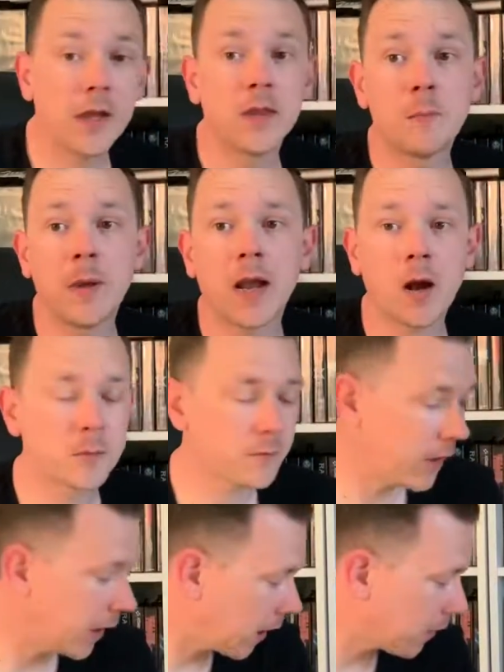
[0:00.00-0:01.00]
in the pickups
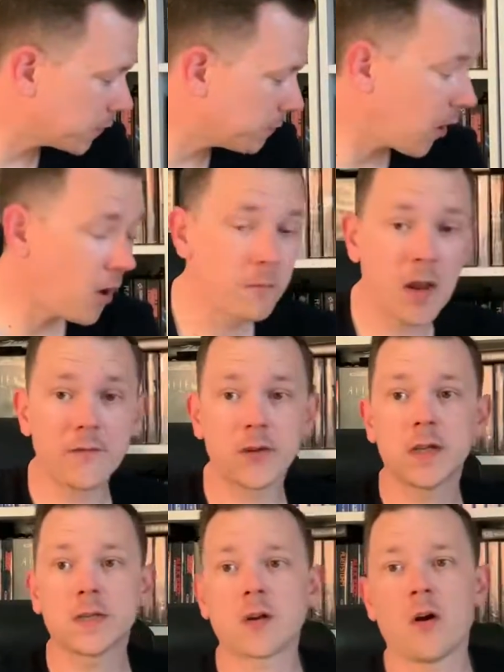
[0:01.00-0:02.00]
videos. But I'm loving
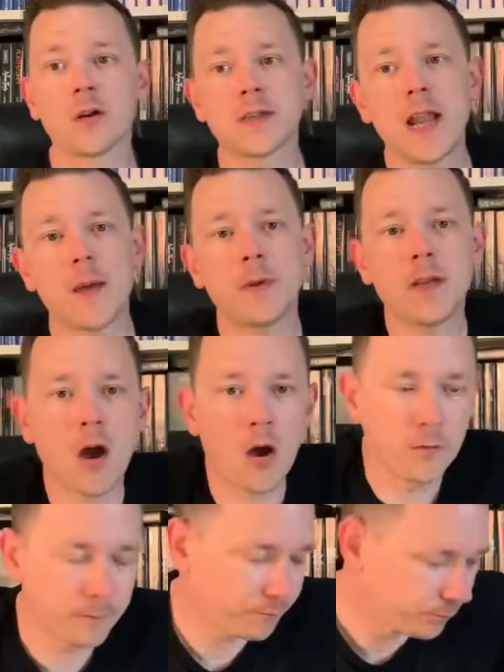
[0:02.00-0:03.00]
this, guys. Let me
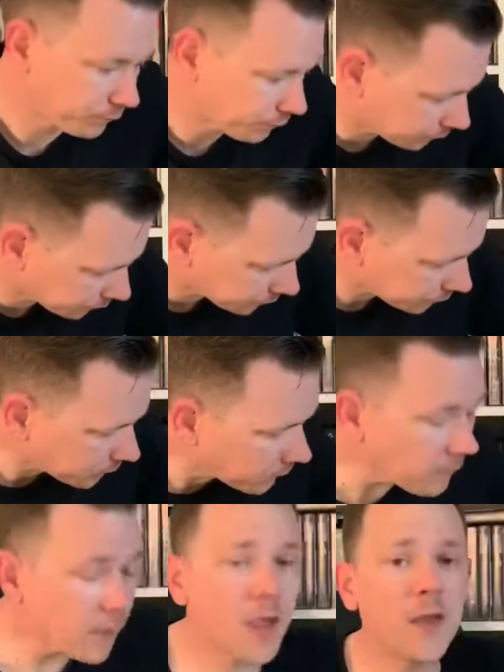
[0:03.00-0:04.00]
know
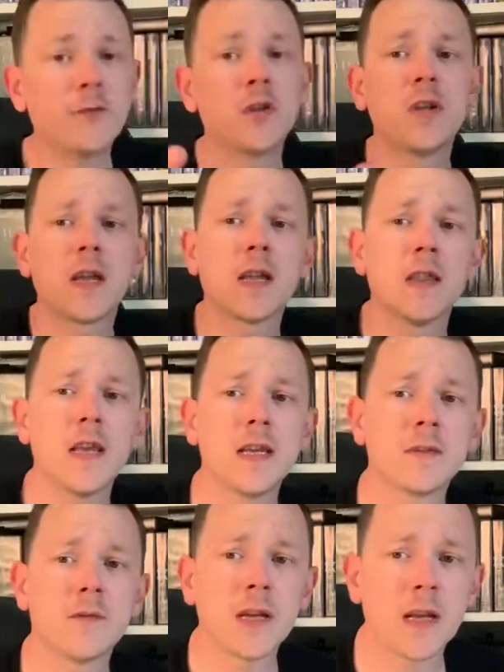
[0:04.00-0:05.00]
if you're digging
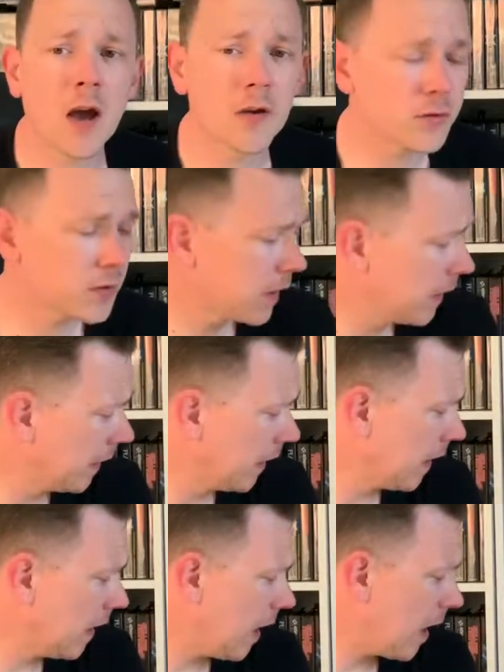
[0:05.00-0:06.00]
these videos,
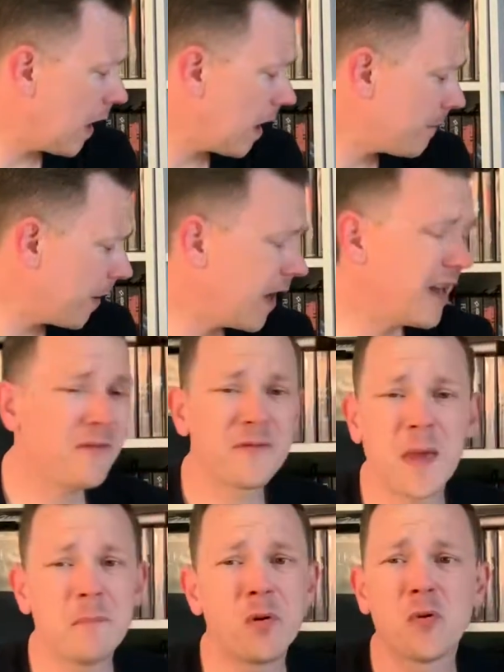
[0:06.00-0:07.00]
and if
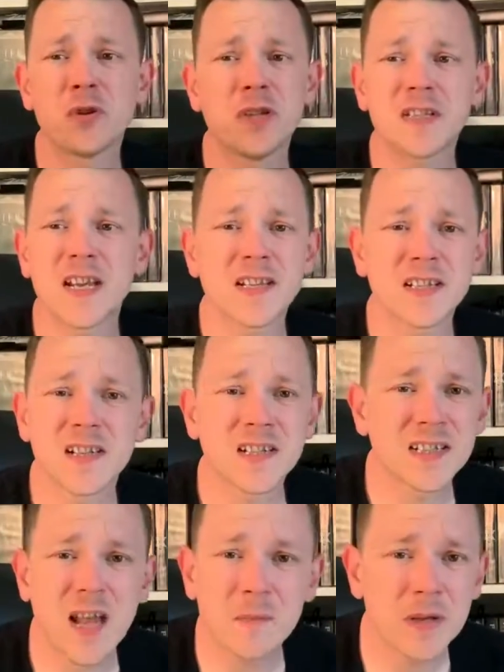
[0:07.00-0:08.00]
they're boring you
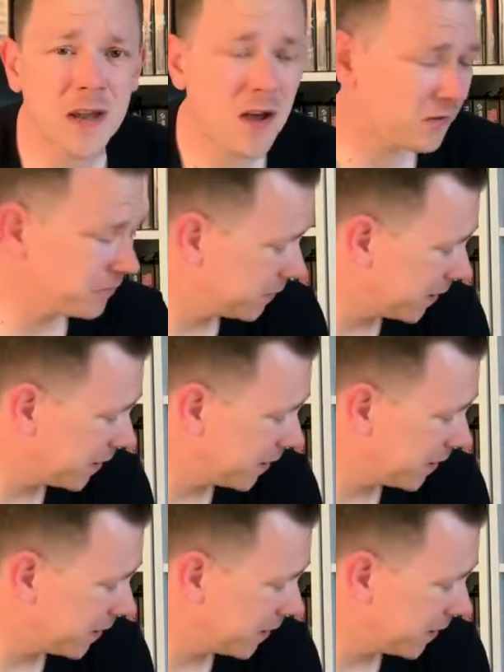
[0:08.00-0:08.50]
senseless, let me know.